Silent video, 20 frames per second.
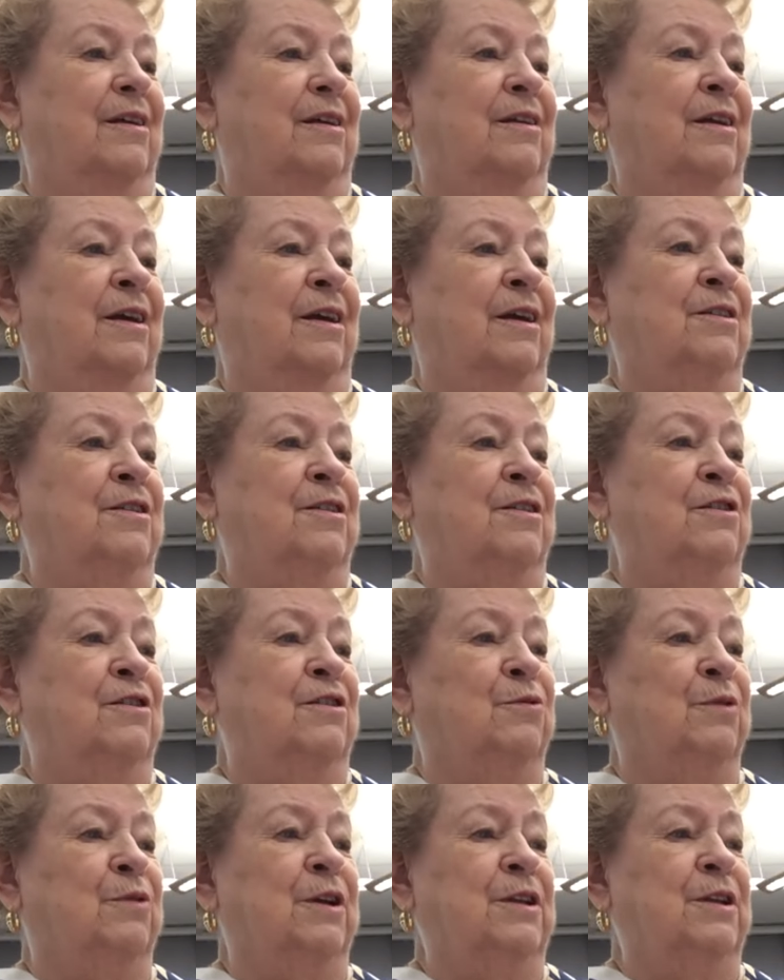
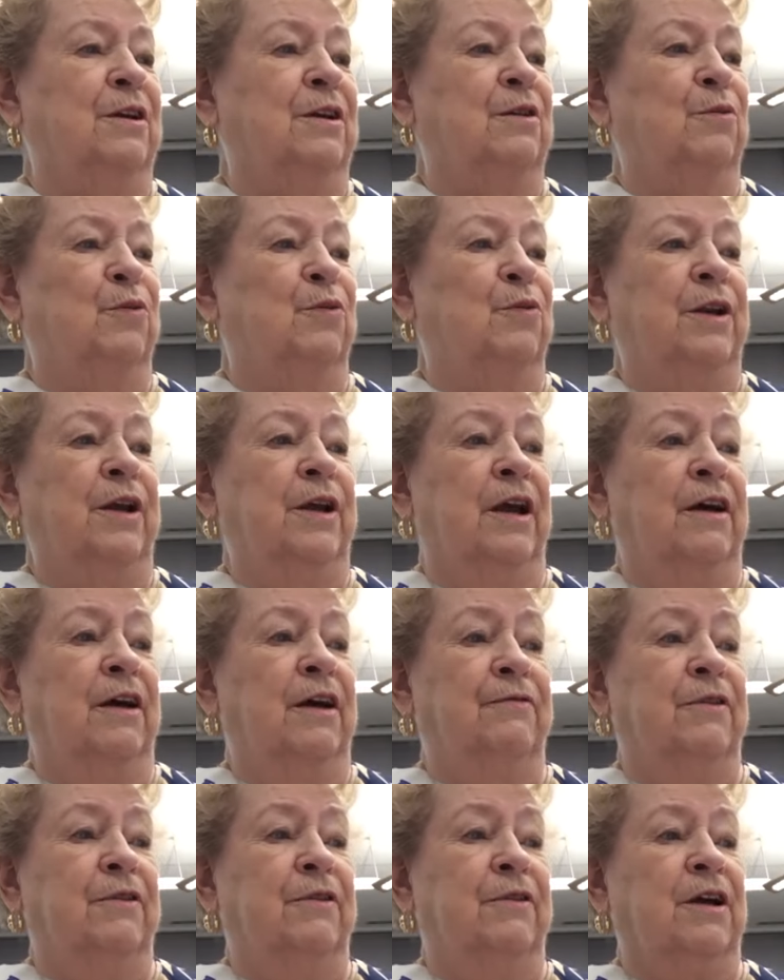1920, one
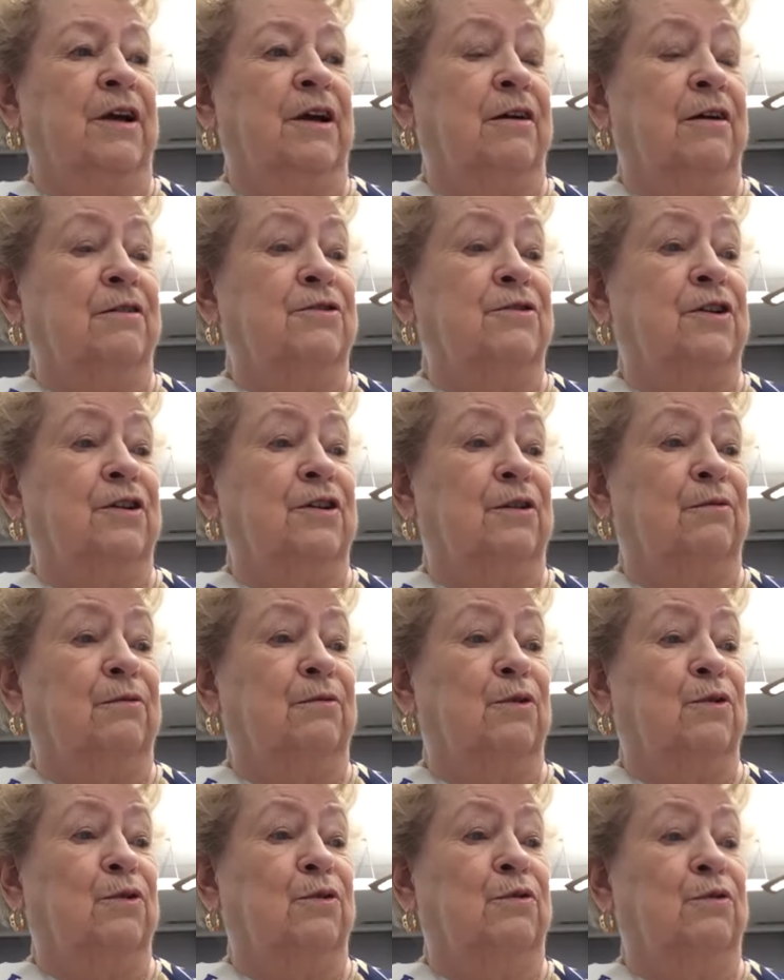half of the cars on the
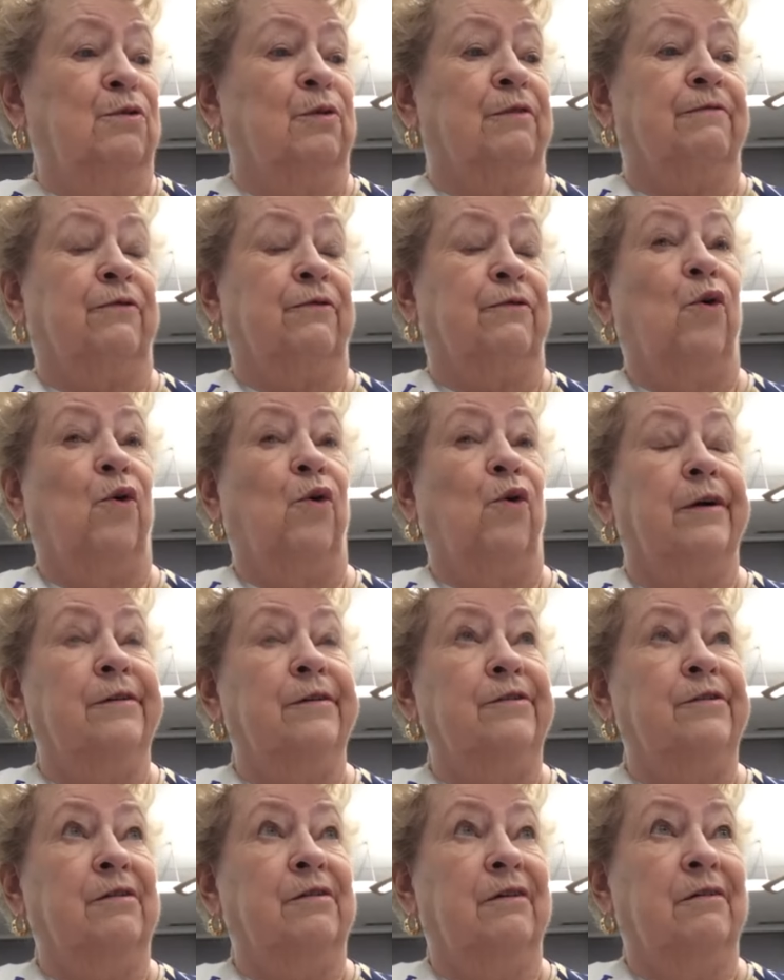road were
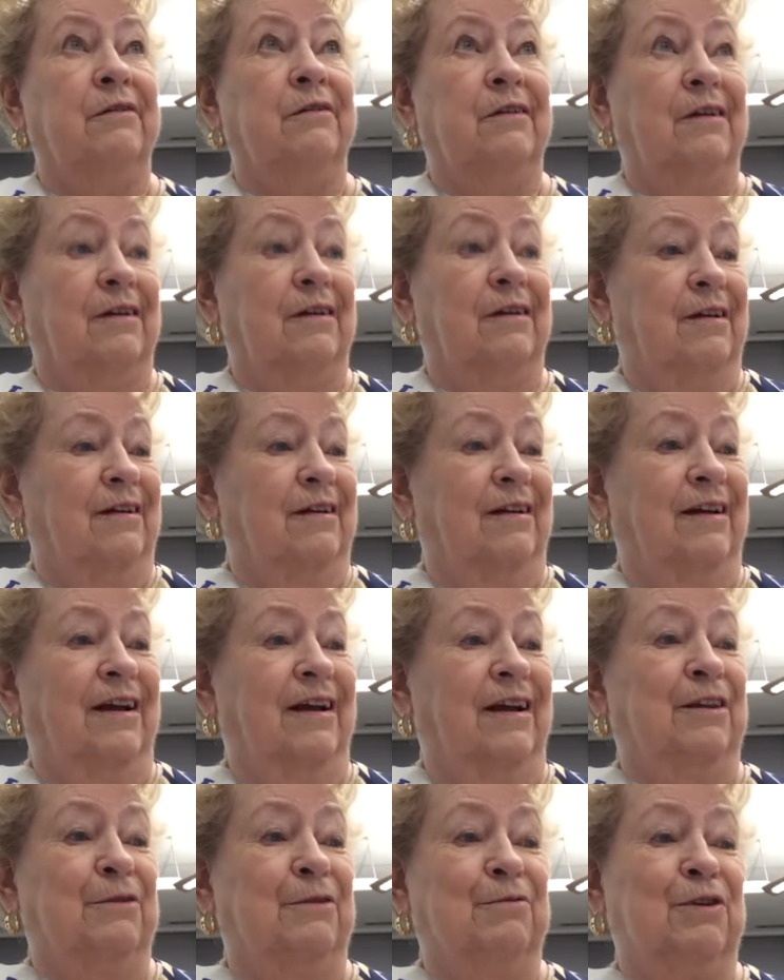Fords,
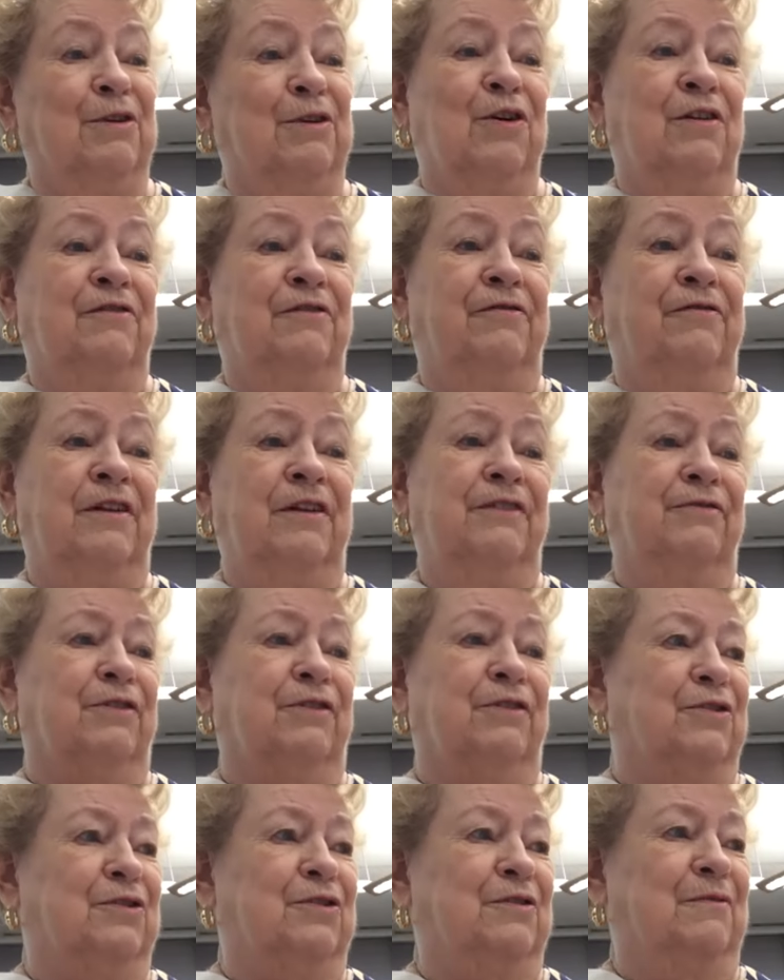and they were called
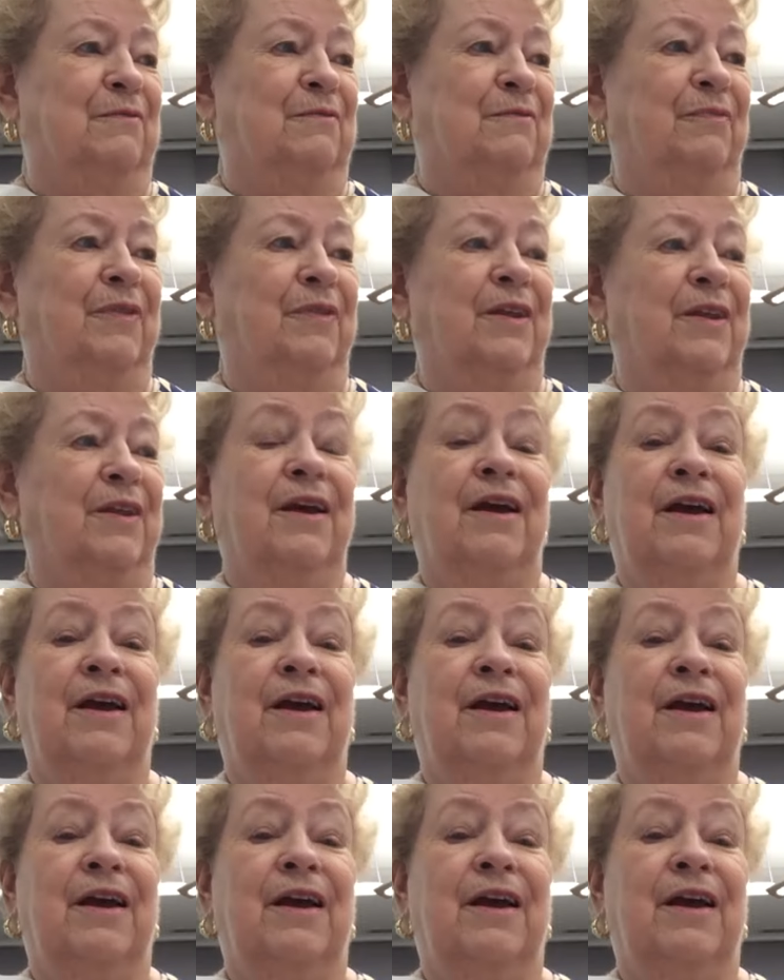flivvers.
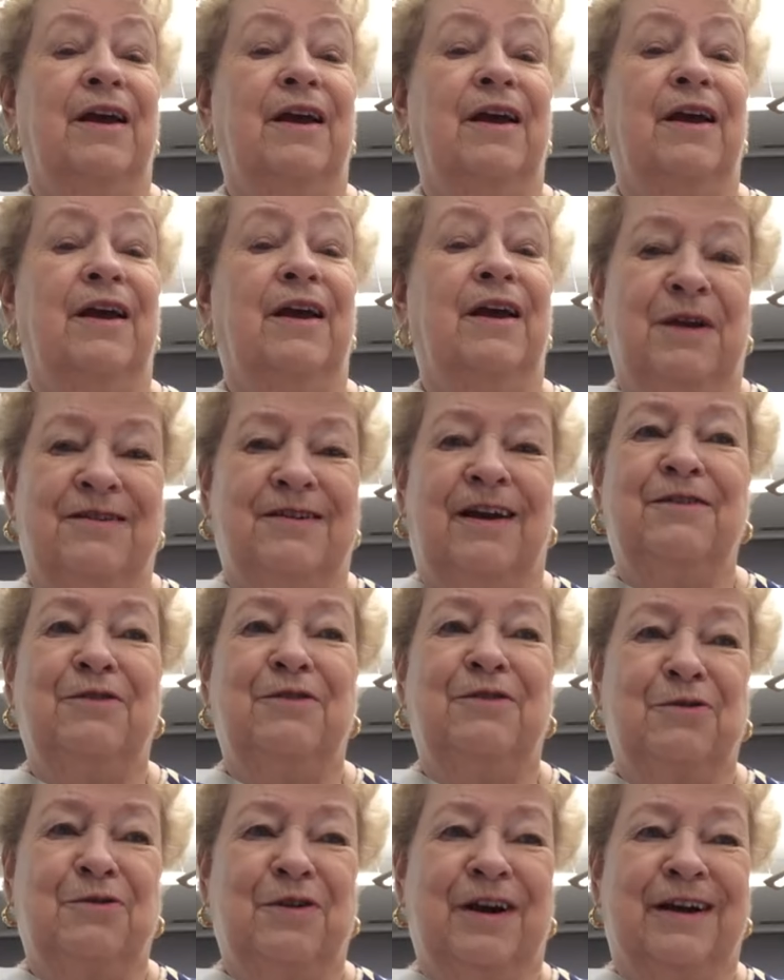And many
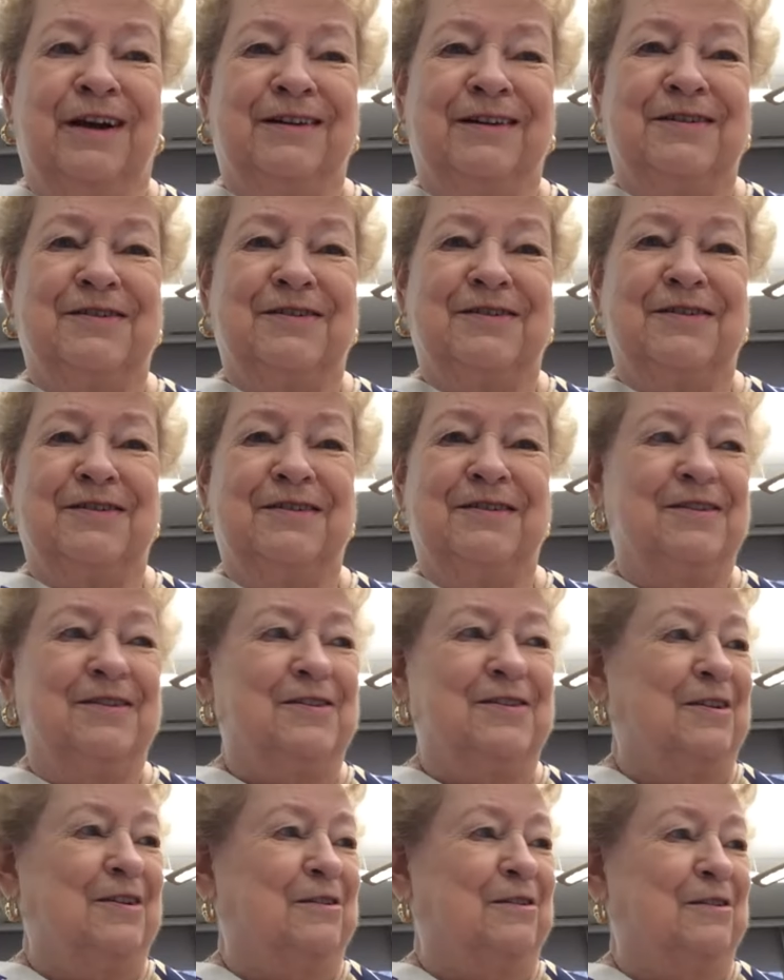still had
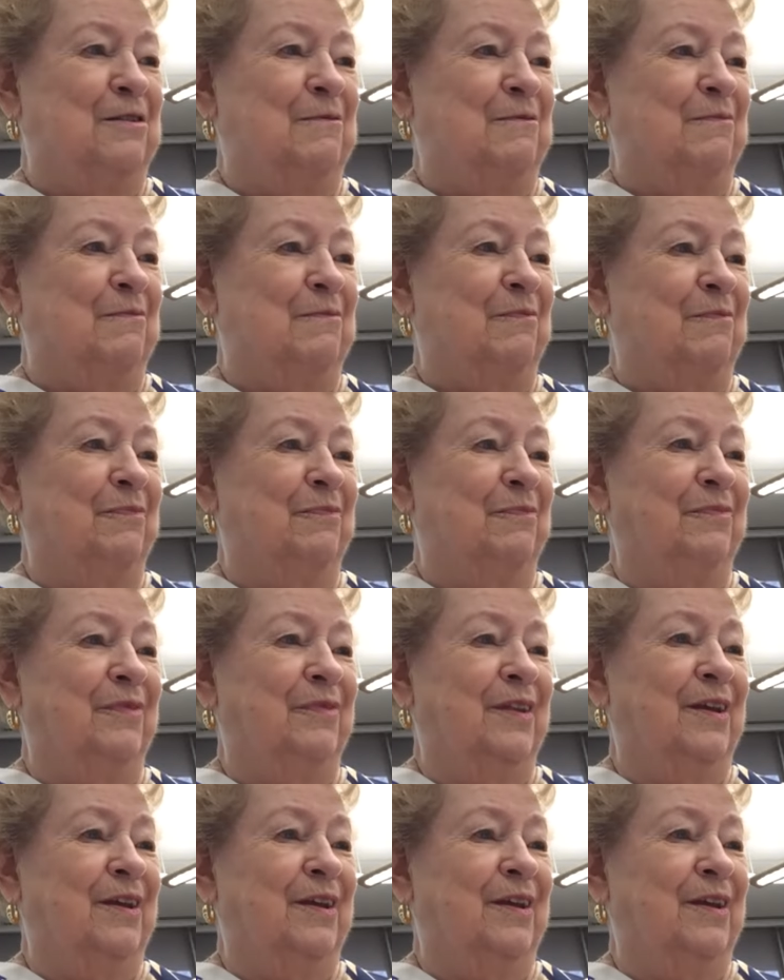cranks to start them.